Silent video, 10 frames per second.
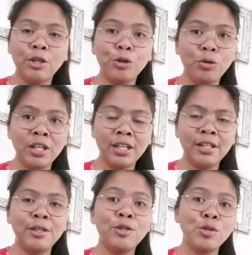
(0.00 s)
you
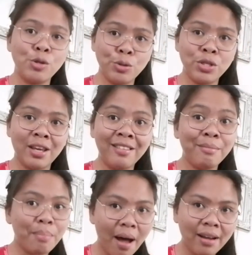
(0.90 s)
need to
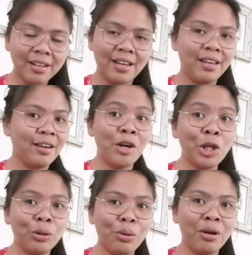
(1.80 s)
send back,
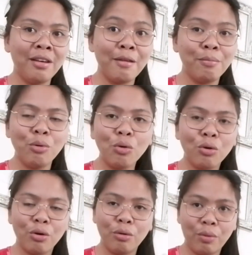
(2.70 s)
return the
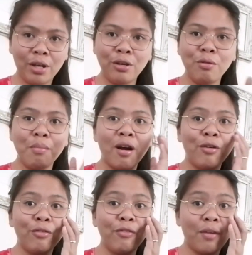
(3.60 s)
book what you
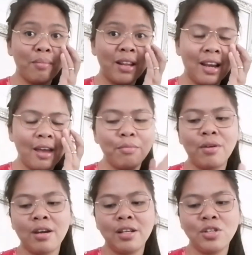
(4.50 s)
borrowed from the
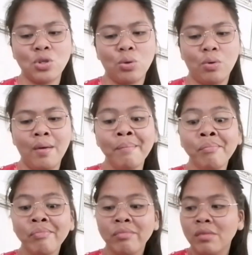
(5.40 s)
library. So
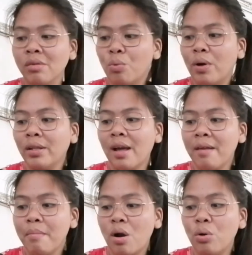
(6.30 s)
what I
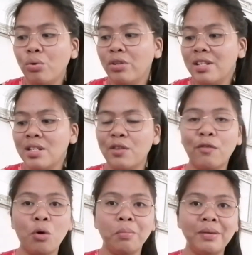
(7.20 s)
borrowed, this is
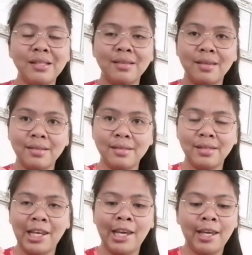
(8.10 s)
4
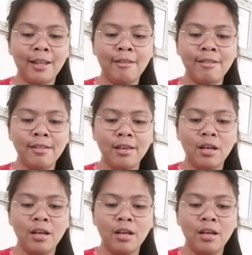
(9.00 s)
pieces, and